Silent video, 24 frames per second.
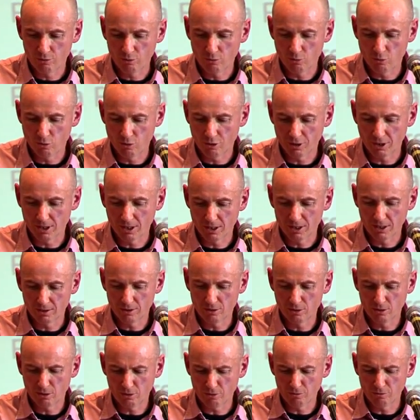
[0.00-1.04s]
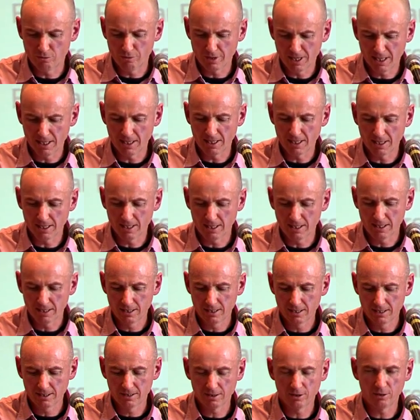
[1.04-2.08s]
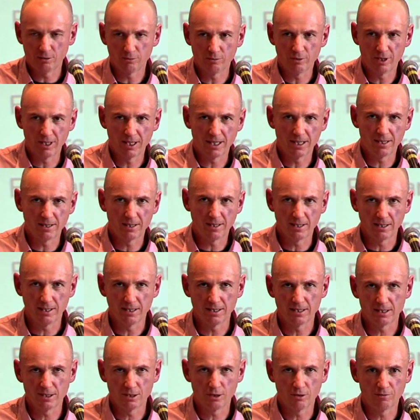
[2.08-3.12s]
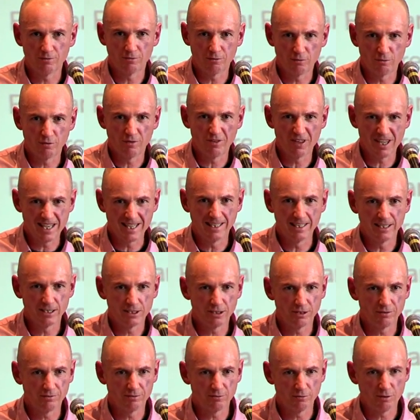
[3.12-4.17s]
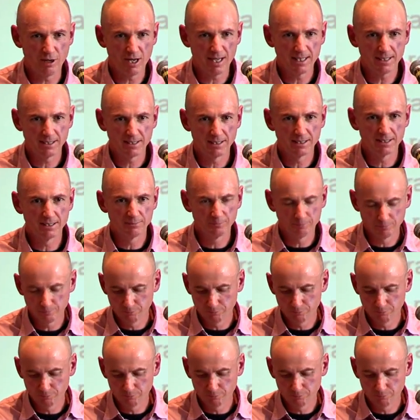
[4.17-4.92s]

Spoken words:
water, not really the list of rights,